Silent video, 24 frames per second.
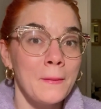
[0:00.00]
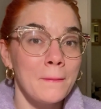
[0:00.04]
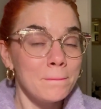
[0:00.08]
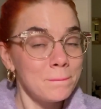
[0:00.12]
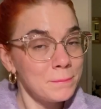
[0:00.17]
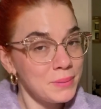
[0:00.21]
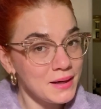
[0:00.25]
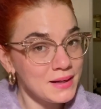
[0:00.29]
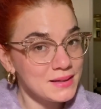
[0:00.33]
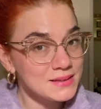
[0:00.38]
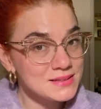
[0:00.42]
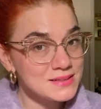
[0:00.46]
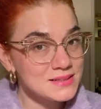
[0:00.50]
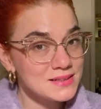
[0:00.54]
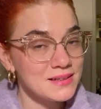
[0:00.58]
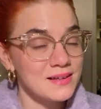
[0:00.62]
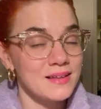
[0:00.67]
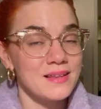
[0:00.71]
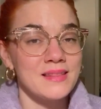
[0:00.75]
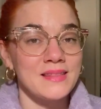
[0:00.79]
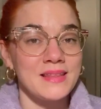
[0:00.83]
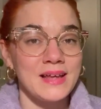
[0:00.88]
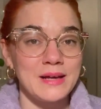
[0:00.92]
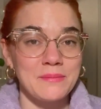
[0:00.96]
but
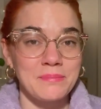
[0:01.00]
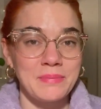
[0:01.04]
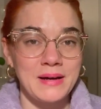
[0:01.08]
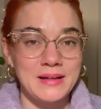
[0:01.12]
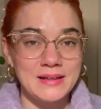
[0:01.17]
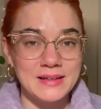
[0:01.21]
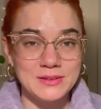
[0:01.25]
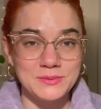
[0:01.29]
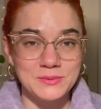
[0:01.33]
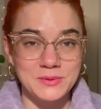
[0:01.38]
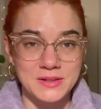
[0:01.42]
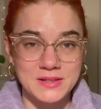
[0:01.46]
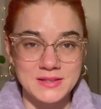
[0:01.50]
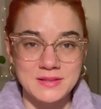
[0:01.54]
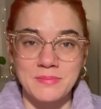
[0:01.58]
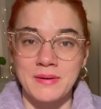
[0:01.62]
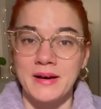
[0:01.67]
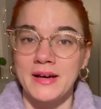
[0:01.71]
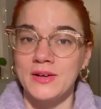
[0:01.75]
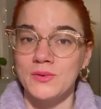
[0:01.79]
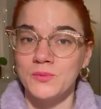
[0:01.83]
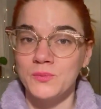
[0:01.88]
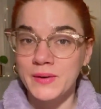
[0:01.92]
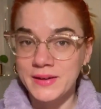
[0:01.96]
that palette was
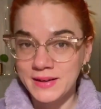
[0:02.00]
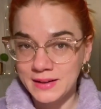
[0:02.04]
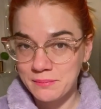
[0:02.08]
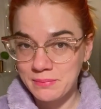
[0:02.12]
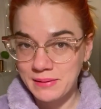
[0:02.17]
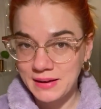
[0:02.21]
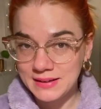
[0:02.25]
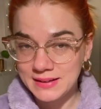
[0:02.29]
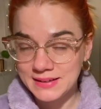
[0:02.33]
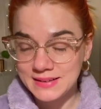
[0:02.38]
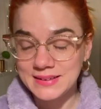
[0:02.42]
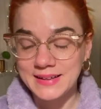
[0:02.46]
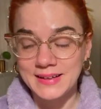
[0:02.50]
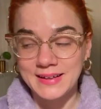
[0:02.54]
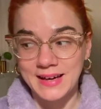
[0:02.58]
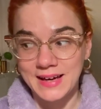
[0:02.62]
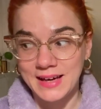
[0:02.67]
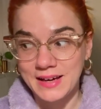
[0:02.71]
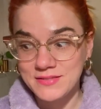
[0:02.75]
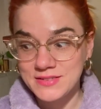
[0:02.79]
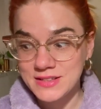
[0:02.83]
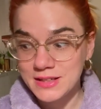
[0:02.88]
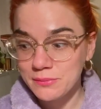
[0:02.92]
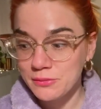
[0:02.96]
my wedding palette, like I
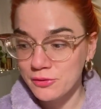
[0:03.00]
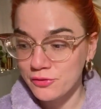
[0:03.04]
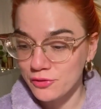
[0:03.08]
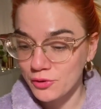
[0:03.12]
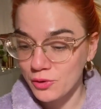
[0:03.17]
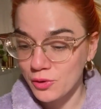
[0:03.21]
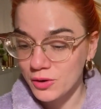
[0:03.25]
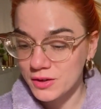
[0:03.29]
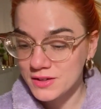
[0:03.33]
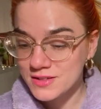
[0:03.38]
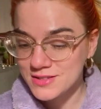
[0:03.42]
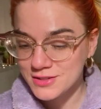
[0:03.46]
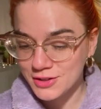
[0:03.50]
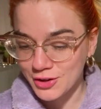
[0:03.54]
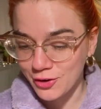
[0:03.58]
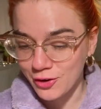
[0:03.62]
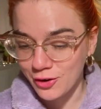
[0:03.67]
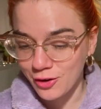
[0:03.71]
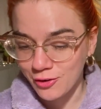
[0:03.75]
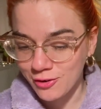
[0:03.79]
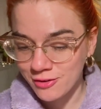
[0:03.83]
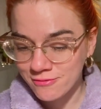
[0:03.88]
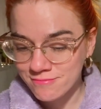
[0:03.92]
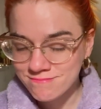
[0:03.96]
have said before,
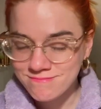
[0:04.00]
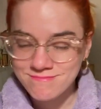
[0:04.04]
so,